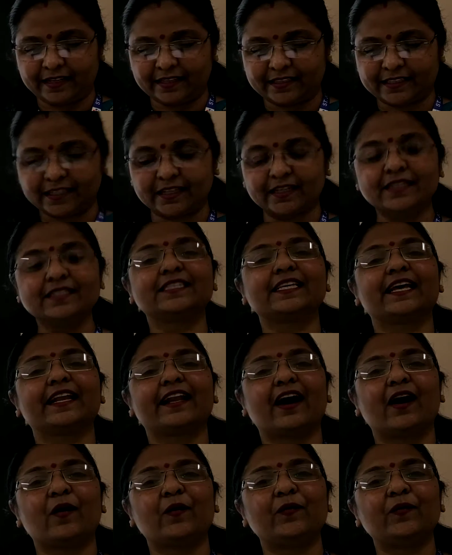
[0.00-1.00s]
turns
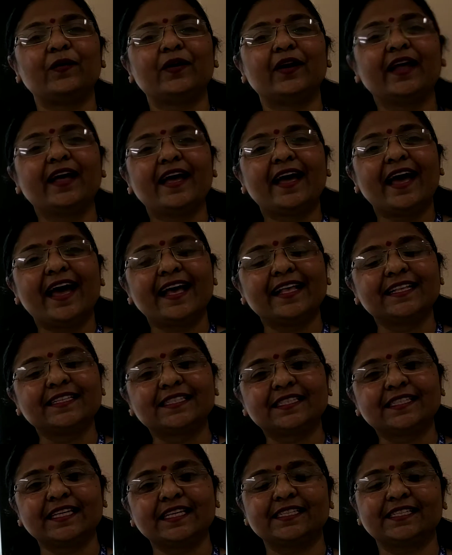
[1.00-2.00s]
around and
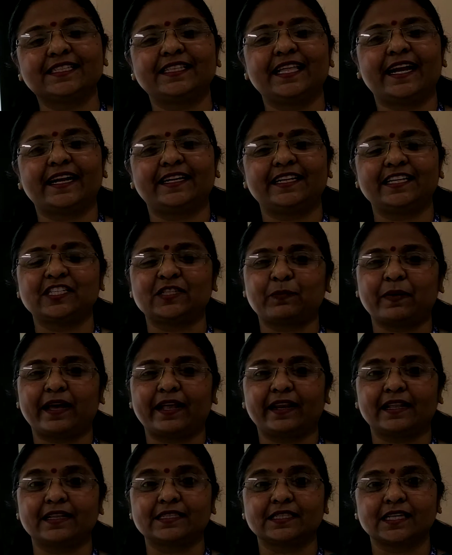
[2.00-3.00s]
sees that his
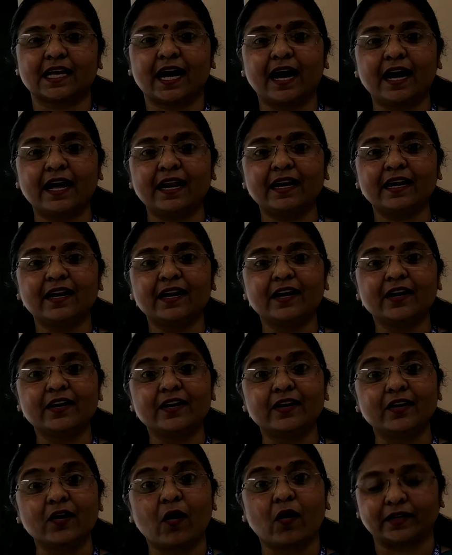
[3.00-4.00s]
parents are
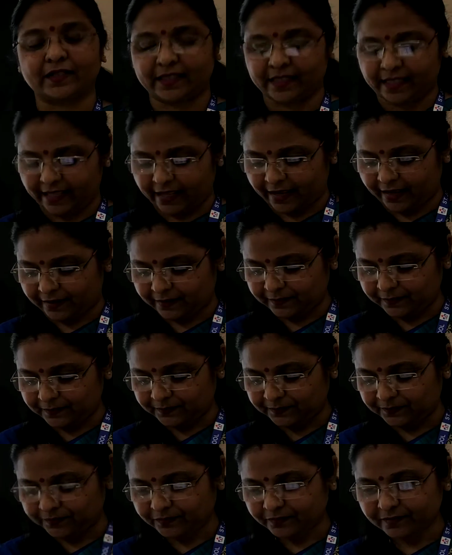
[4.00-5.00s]
not there.
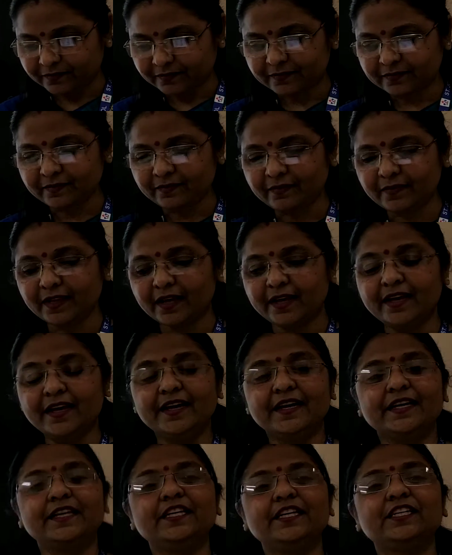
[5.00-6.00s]

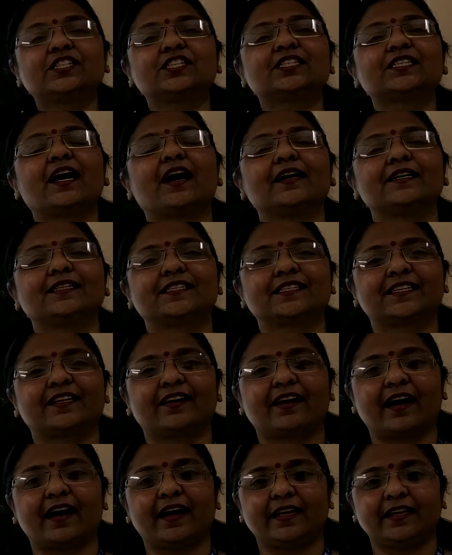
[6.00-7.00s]
He starts
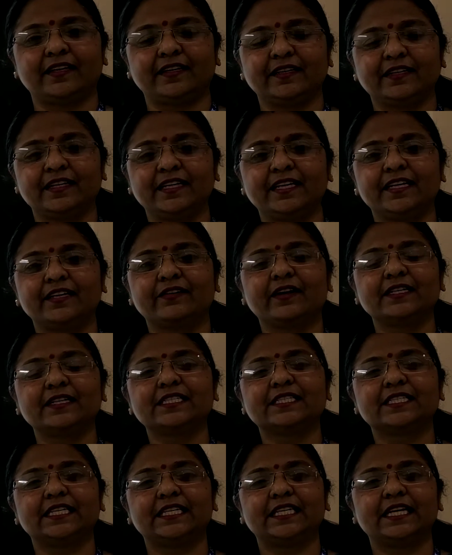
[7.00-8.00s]
crying. He
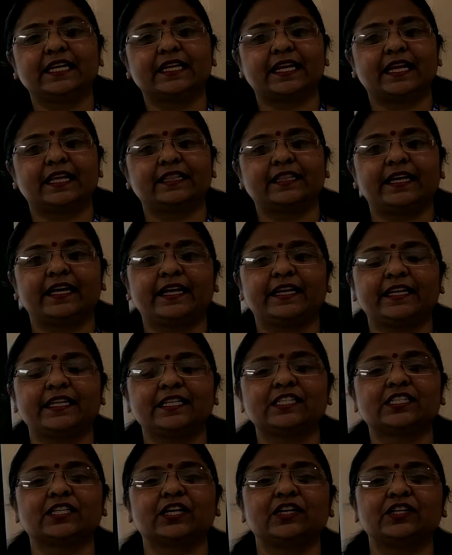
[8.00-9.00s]
runs here and there in
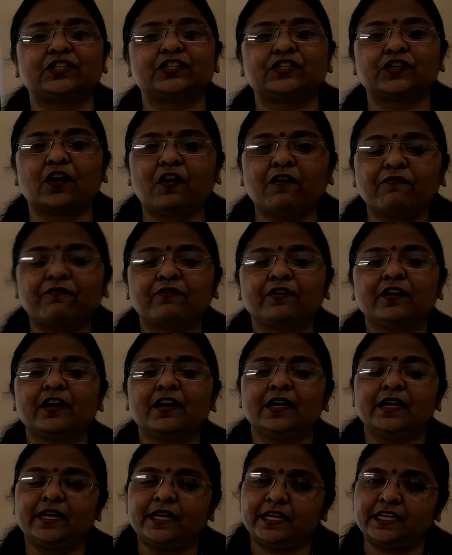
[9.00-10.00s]
search of
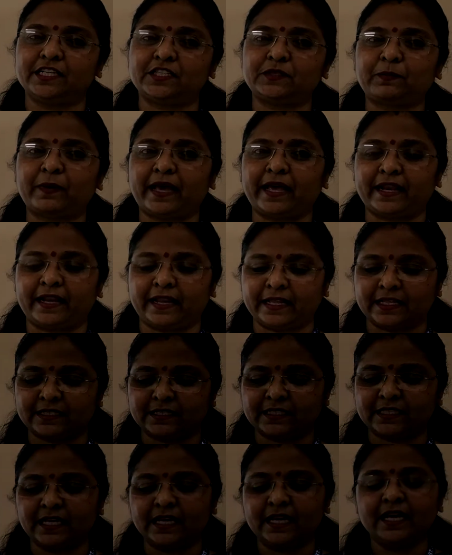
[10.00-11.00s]
his
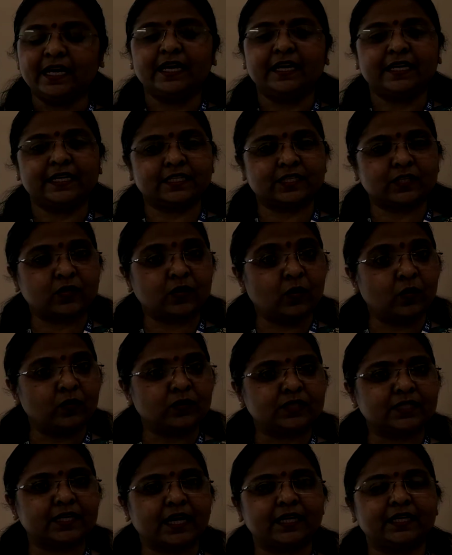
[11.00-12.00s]
parents. His
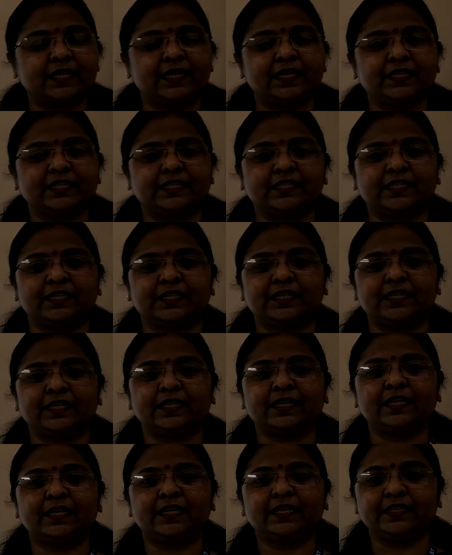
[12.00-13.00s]
clothes are dirty,
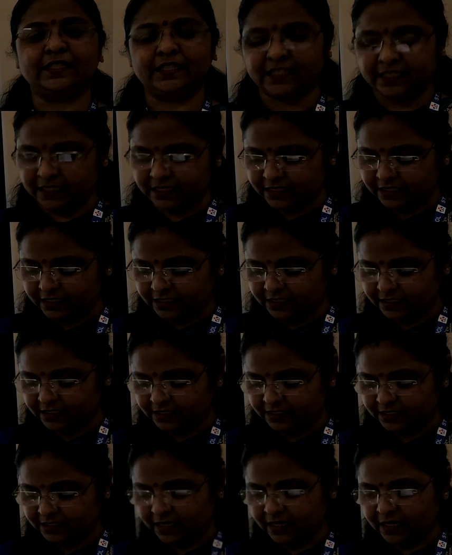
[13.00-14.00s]

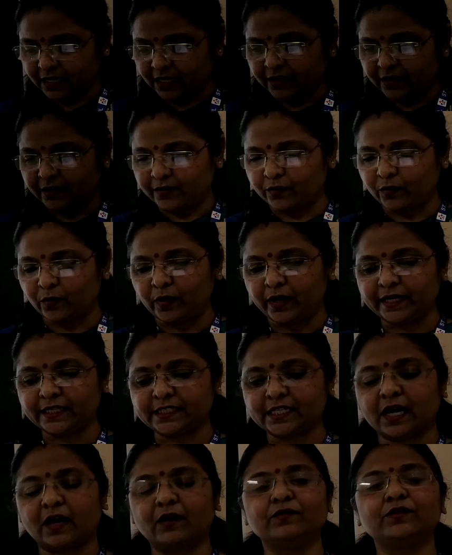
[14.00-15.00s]
tears rolling
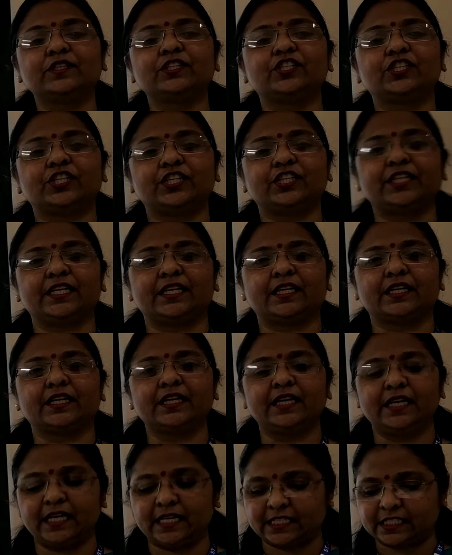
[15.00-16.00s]
down the cheek.
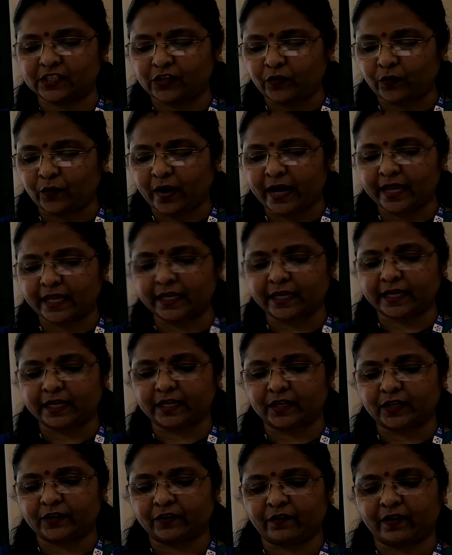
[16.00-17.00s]
He's crying
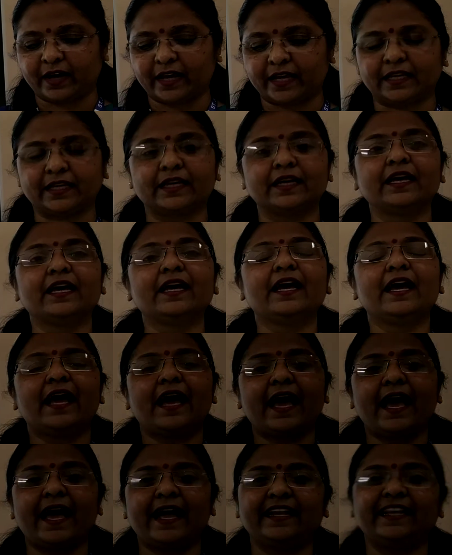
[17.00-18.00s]

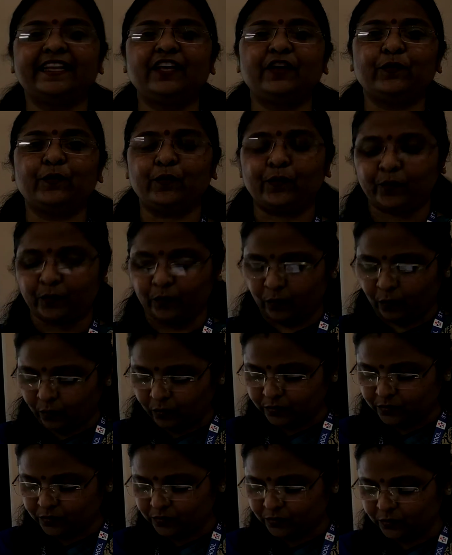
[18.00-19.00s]
and he
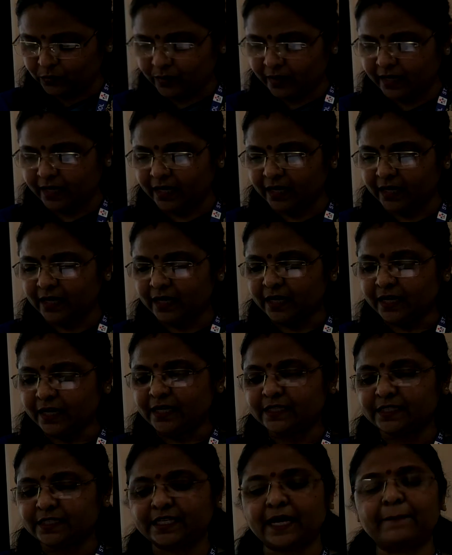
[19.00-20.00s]
goes to a
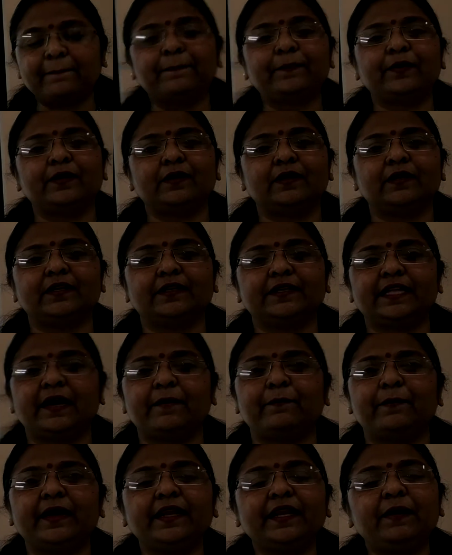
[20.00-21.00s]
temple. There
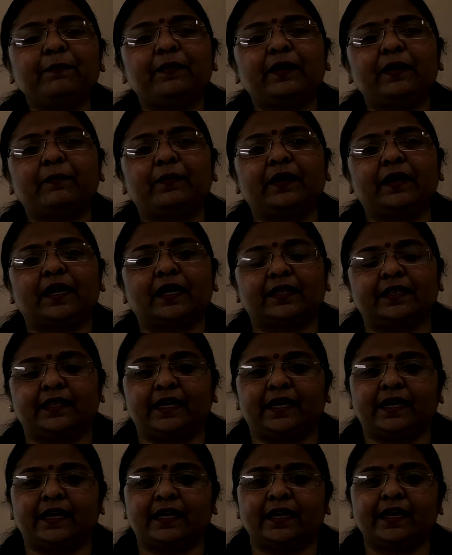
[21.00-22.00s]
are many people are
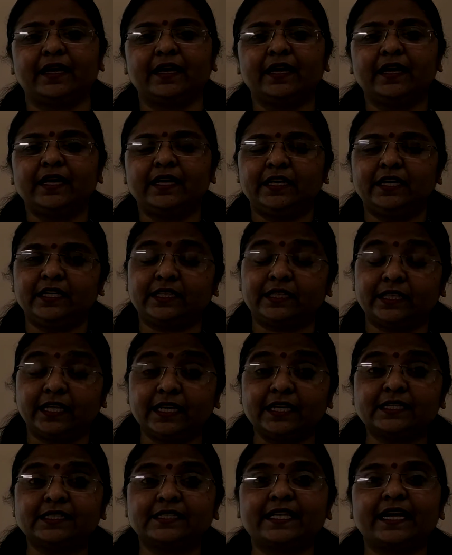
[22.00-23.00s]
there. He
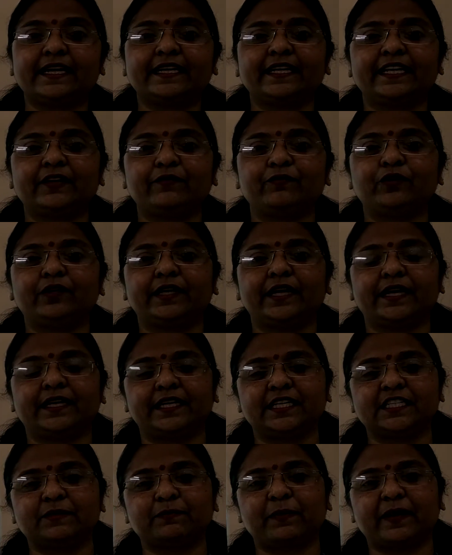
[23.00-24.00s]
thinks that he would get
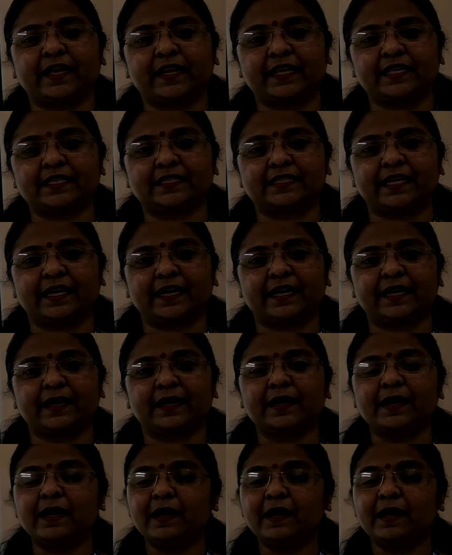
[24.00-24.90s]
his parents there,